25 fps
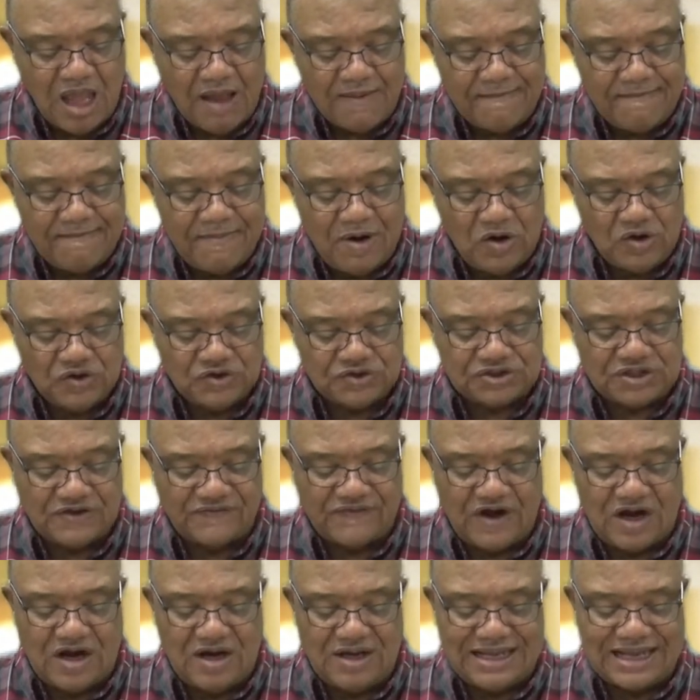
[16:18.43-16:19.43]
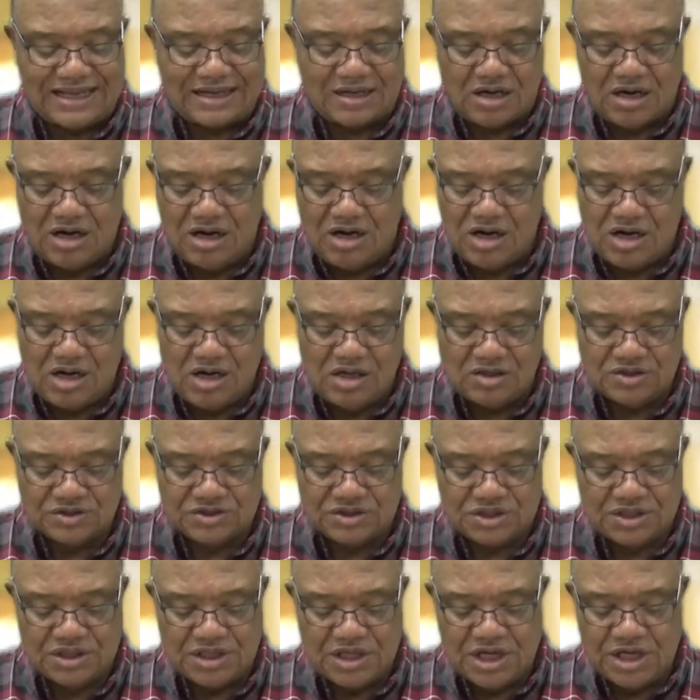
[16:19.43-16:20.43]
Most of all, it
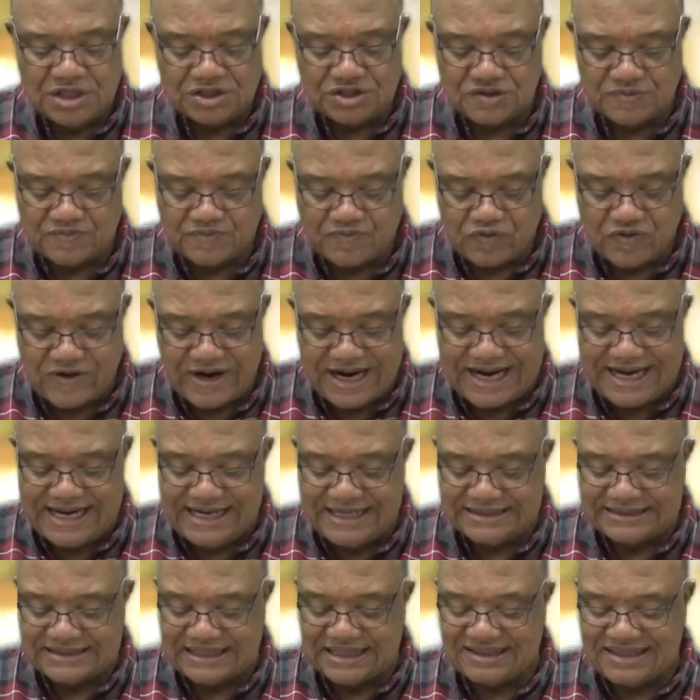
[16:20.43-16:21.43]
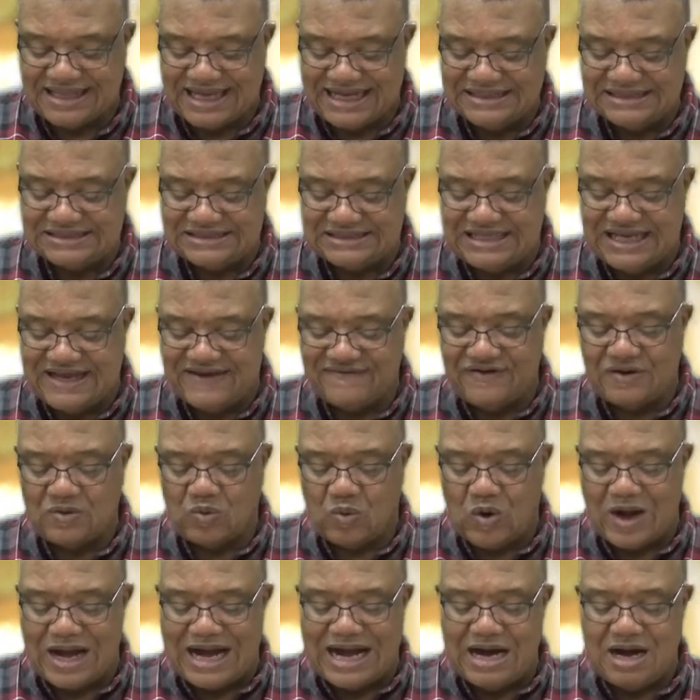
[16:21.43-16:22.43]
calls to praise and
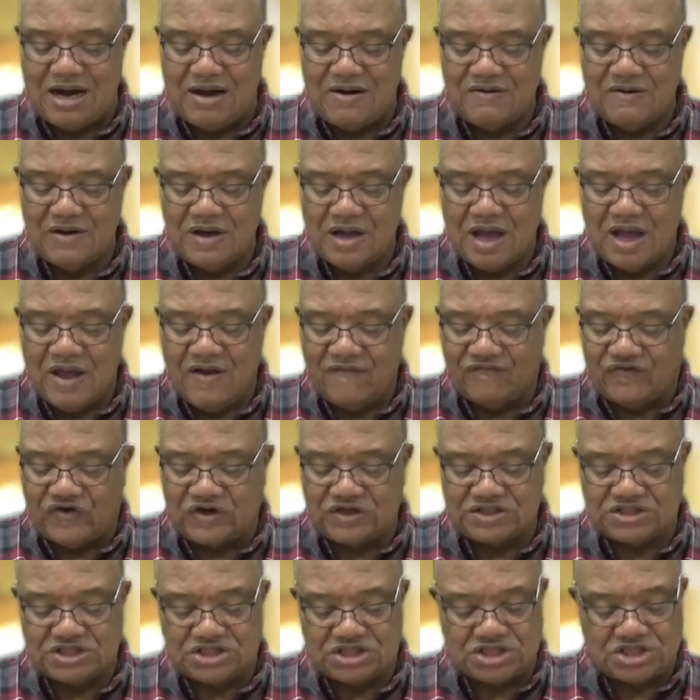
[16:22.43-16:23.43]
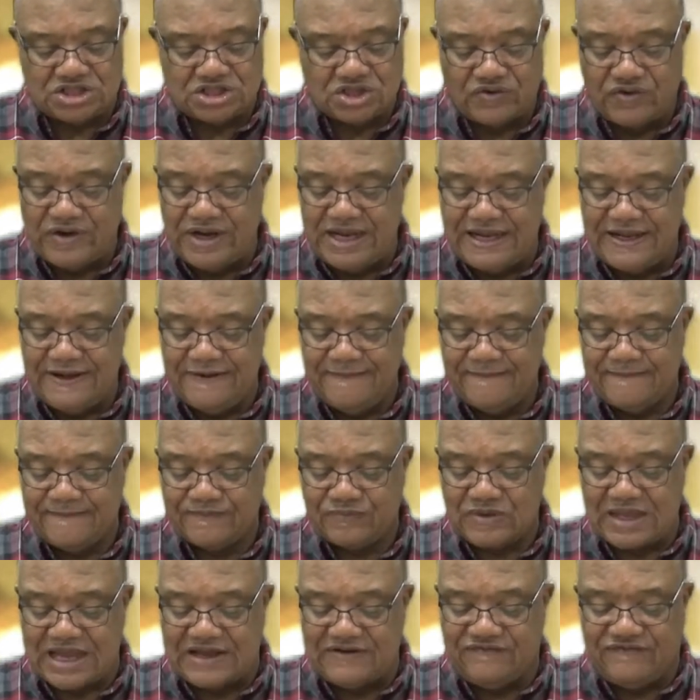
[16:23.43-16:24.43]
thanksgiving, while verse 3
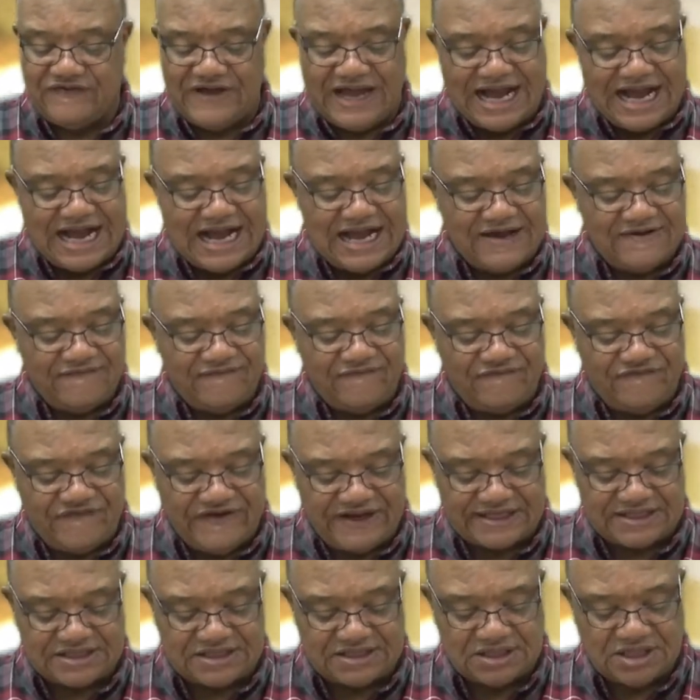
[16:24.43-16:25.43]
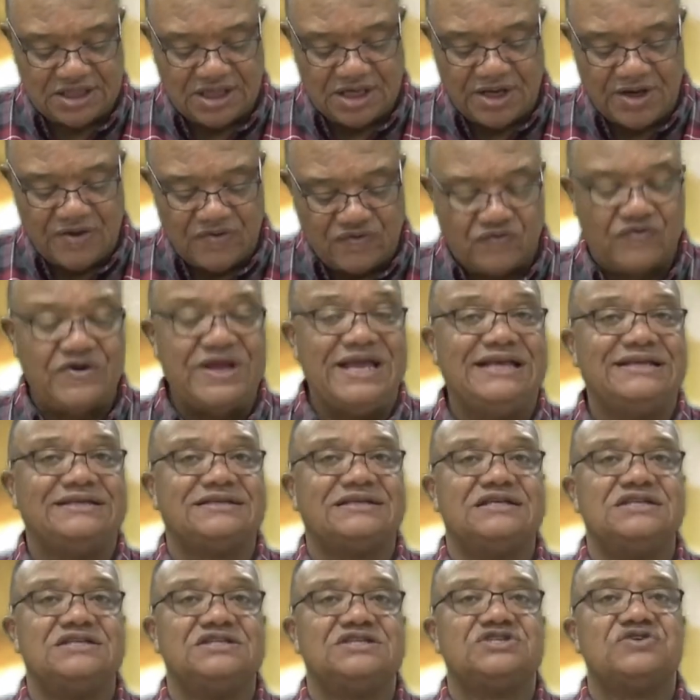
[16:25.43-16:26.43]
and 5 fix
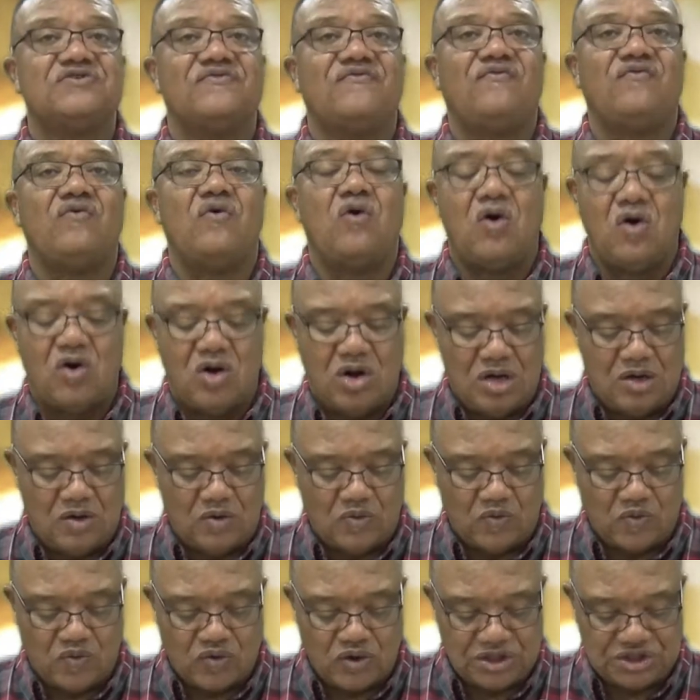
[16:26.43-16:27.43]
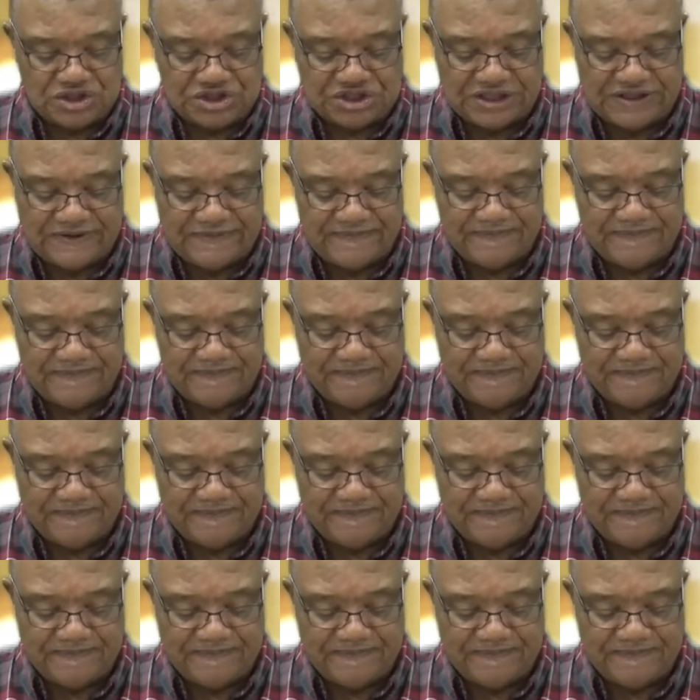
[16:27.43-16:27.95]
reasons for worship.